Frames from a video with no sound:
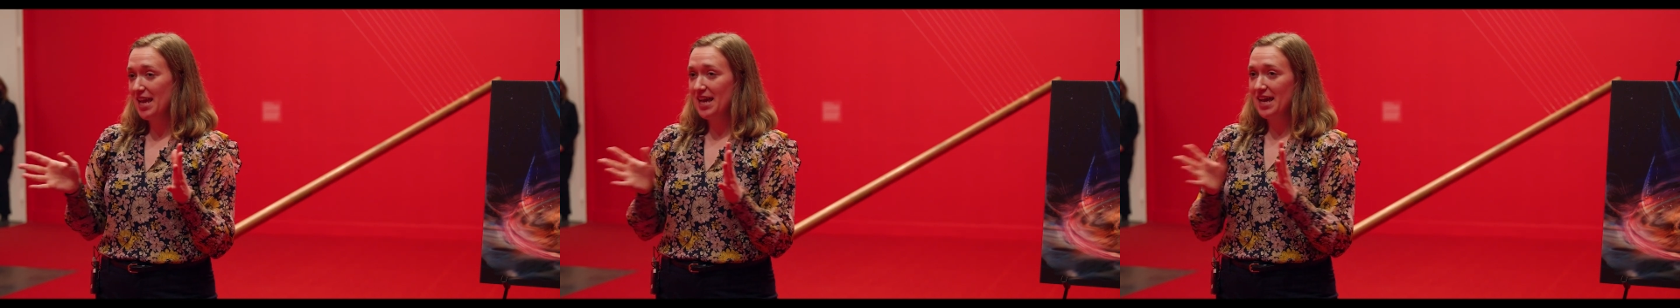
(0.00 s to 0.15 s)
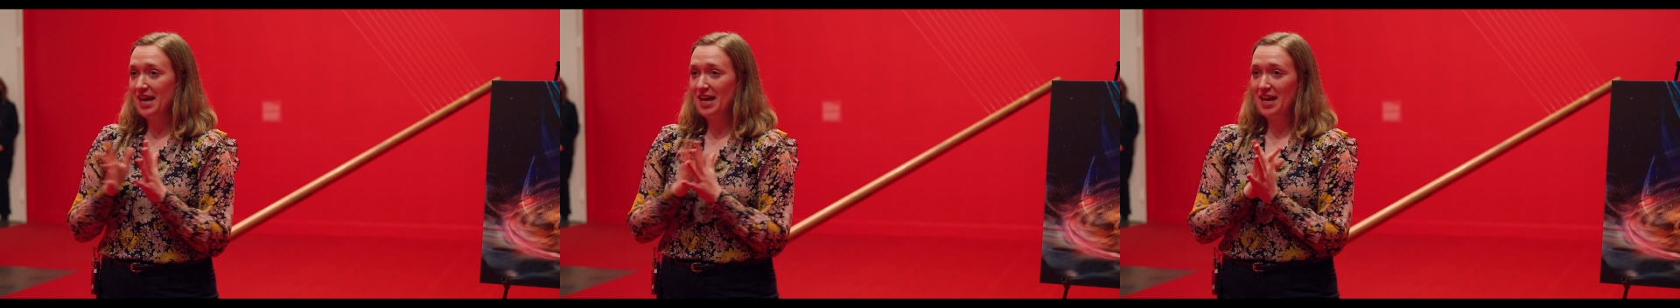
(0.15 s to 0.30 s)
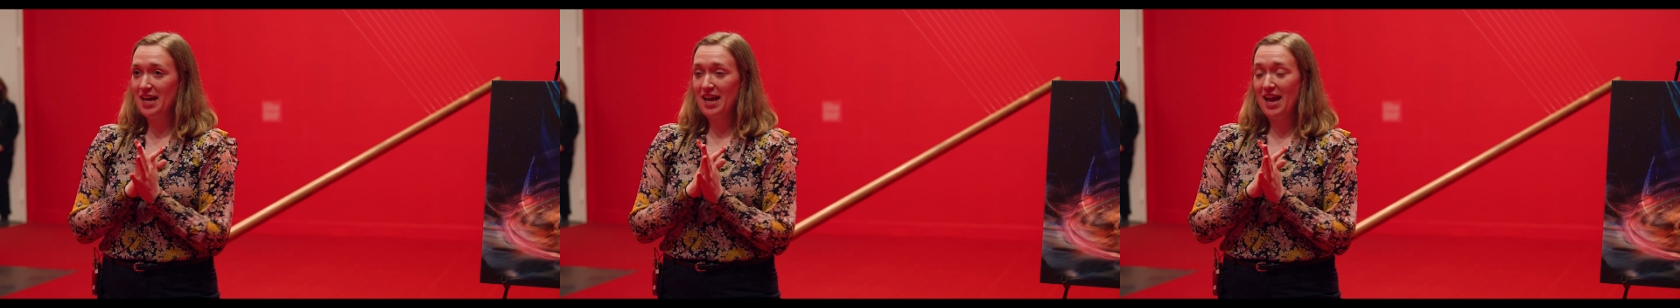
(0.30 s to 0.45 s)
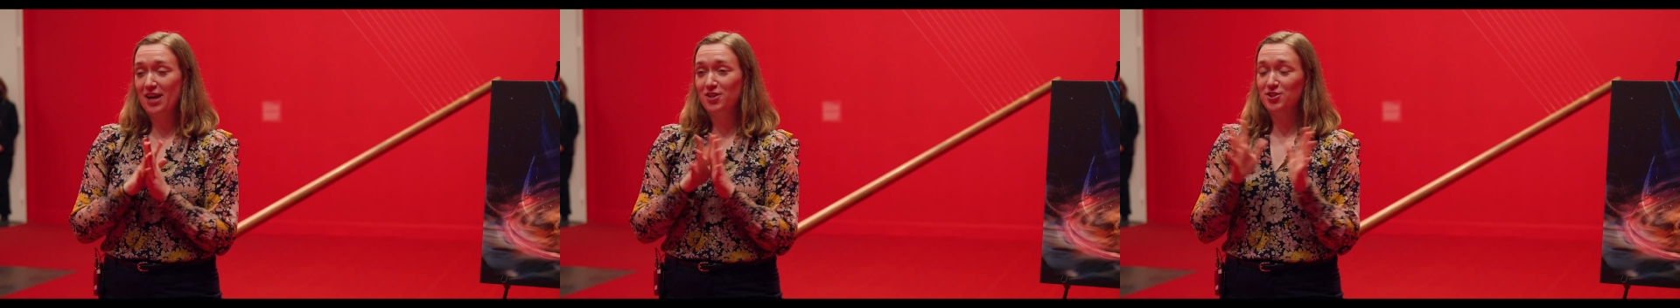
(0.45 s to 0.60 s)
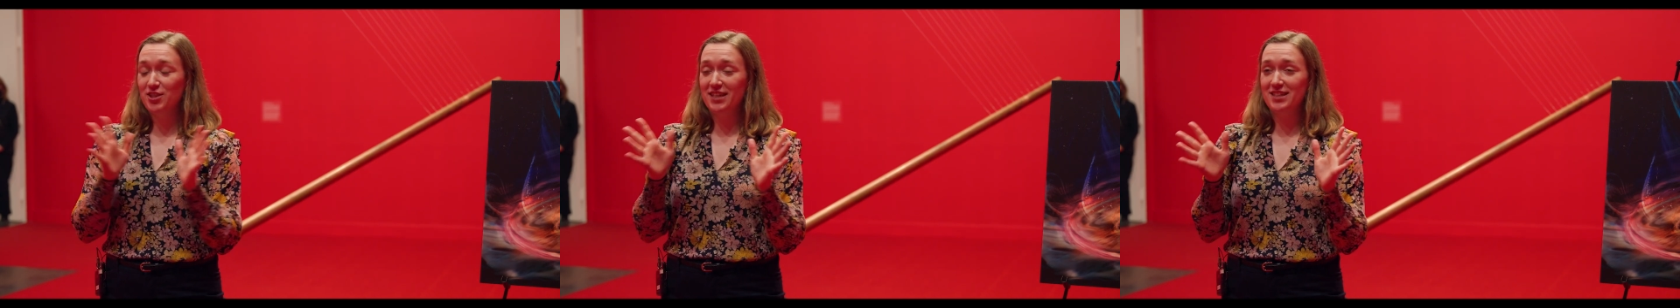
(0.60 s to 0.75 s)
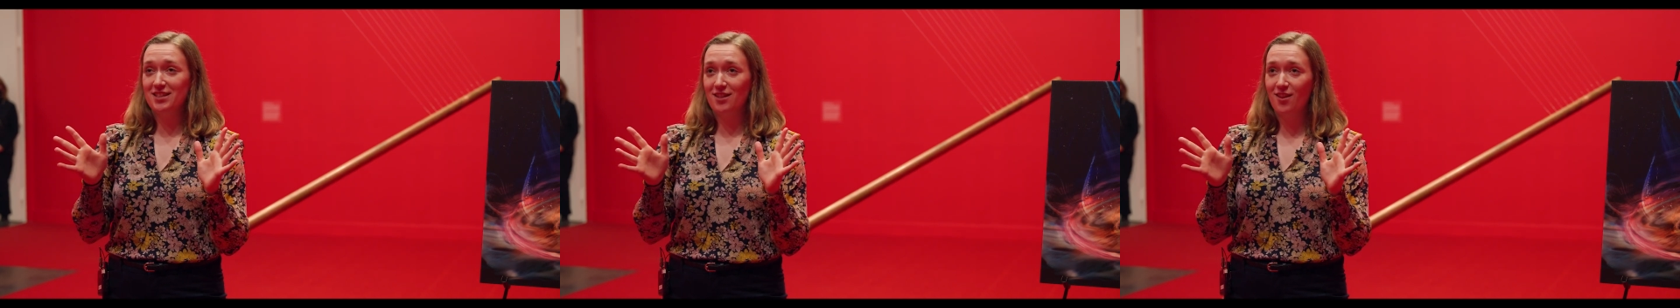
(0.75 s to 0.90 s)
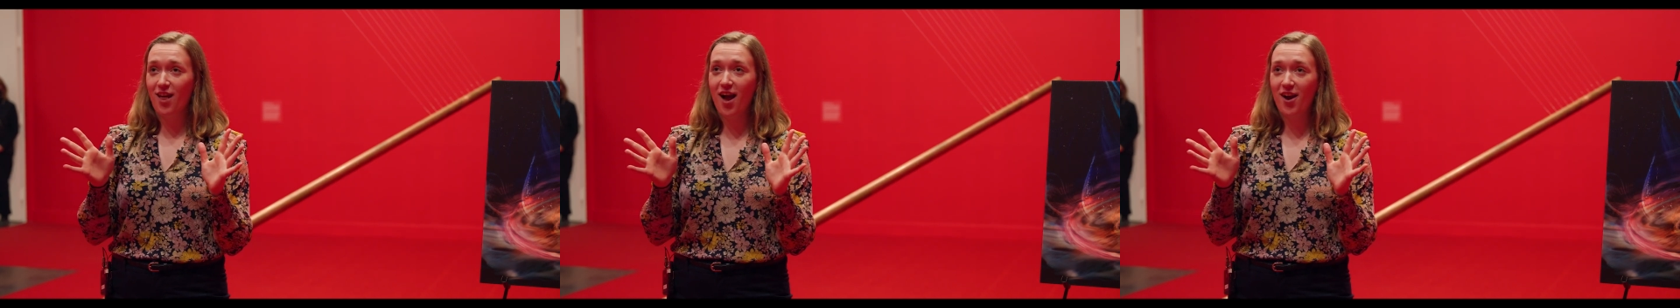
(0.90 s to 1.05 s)
Actually, it
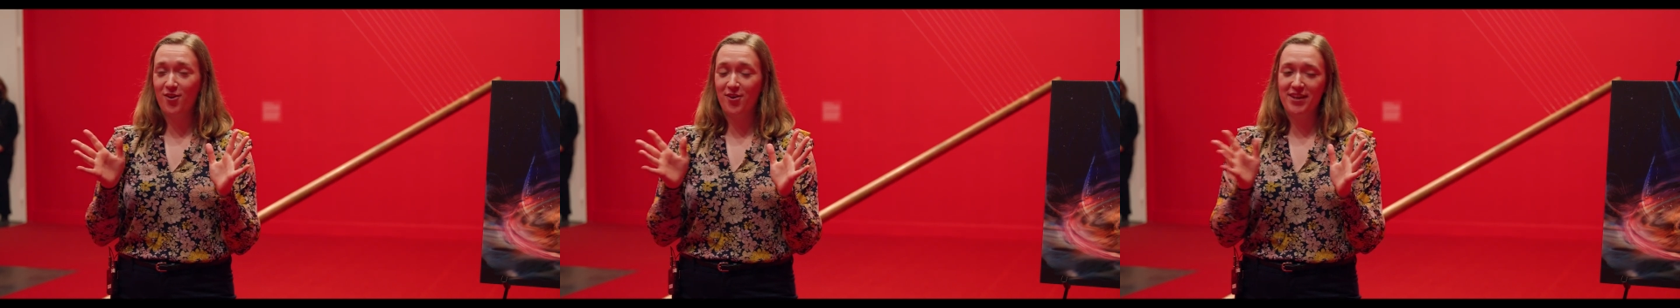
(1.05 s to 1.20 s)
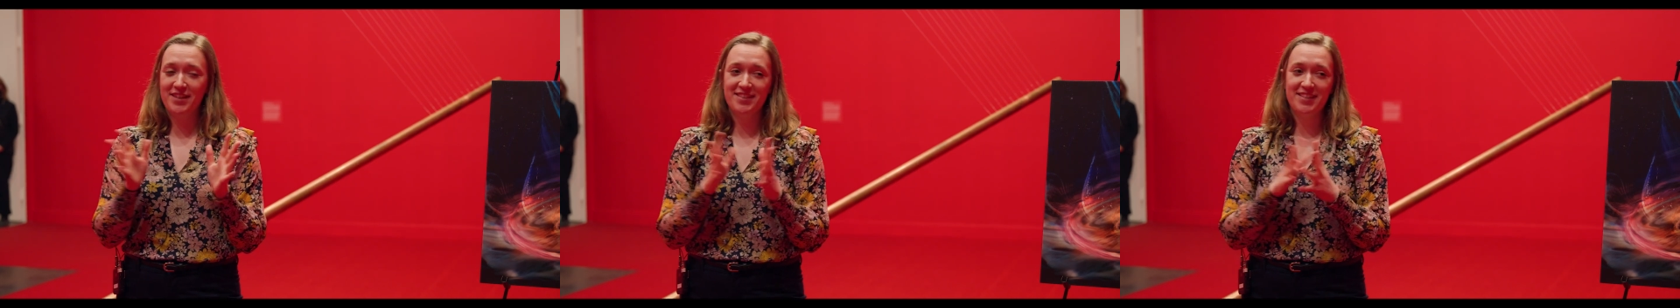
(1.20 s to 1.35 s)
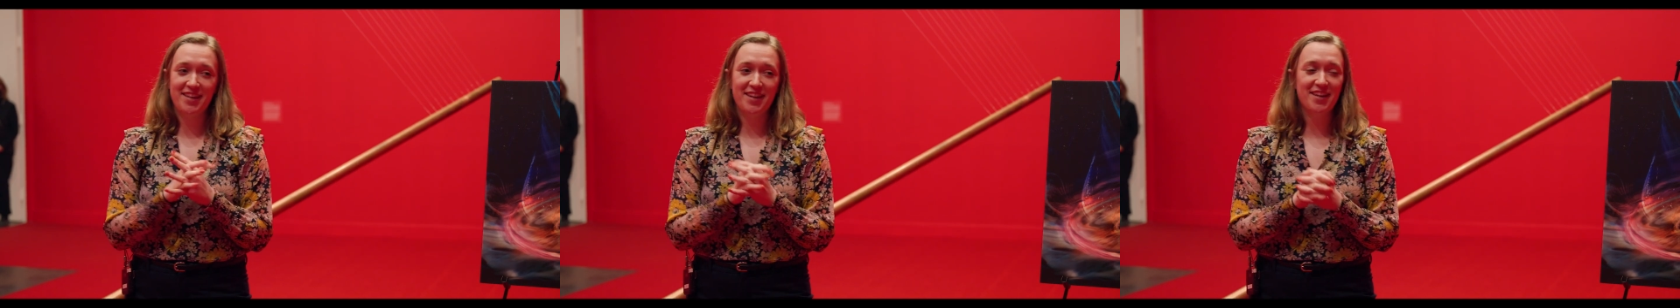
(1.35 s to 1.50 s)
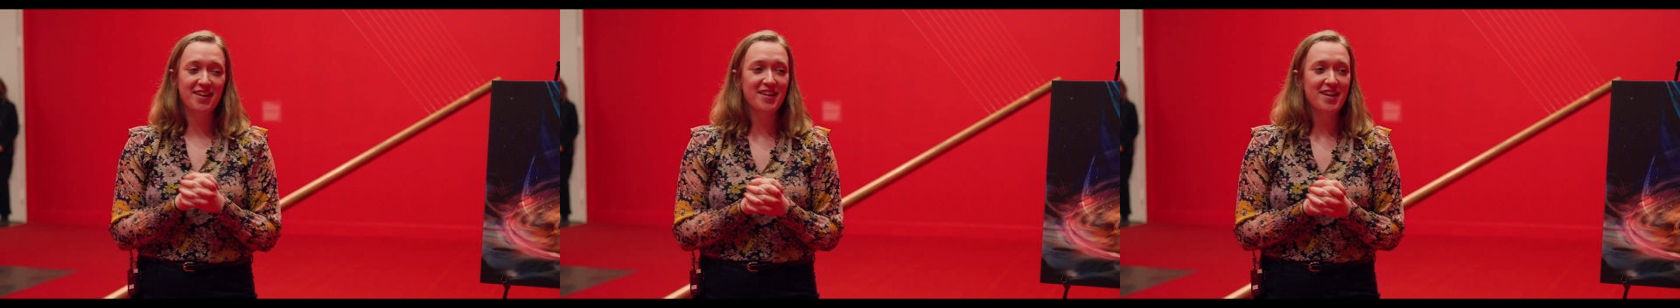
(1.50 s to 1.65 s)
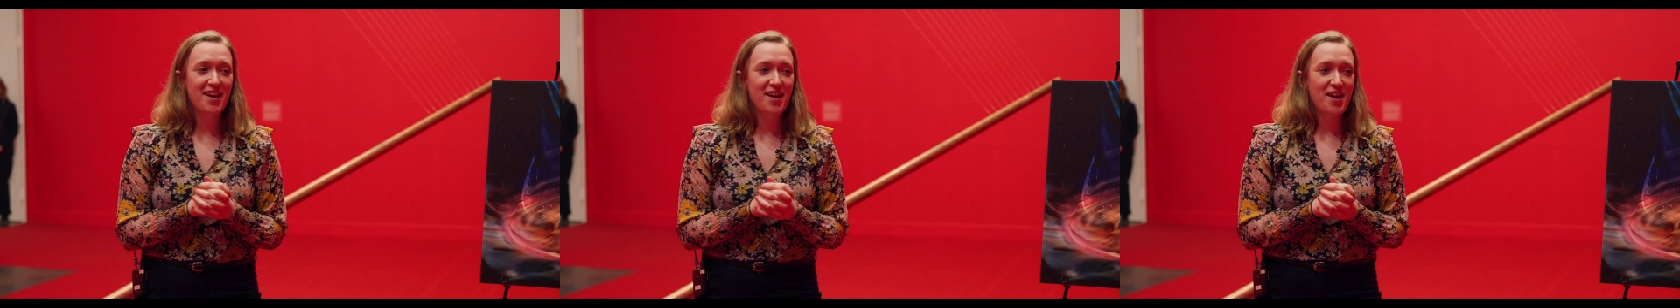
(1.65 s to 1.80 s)
gets a lot crazier.